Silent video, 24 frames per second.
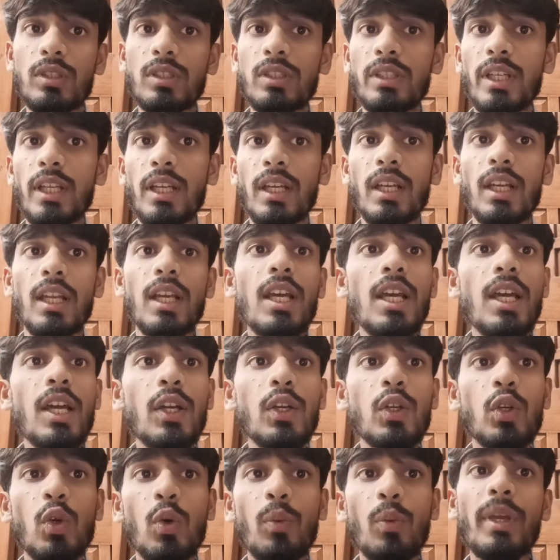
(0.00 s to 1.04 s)
shell,
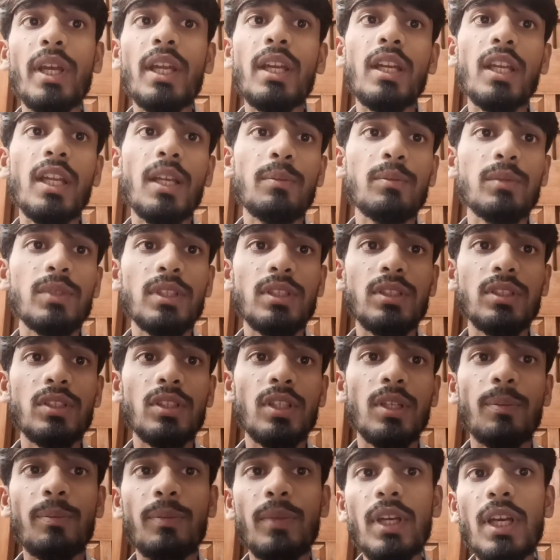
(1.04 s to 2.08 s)
domain name
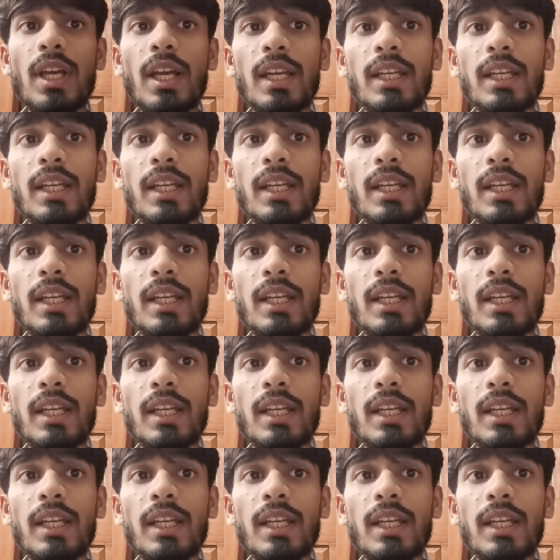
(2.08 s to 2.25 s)
system,